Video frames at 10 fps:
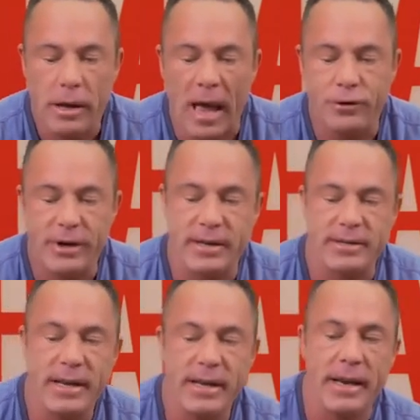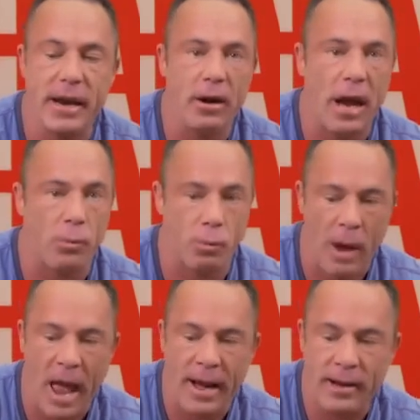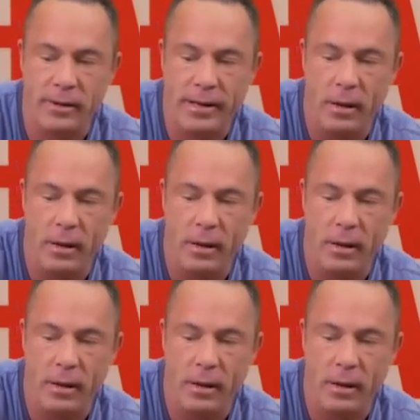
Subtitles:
as you can see here, it radically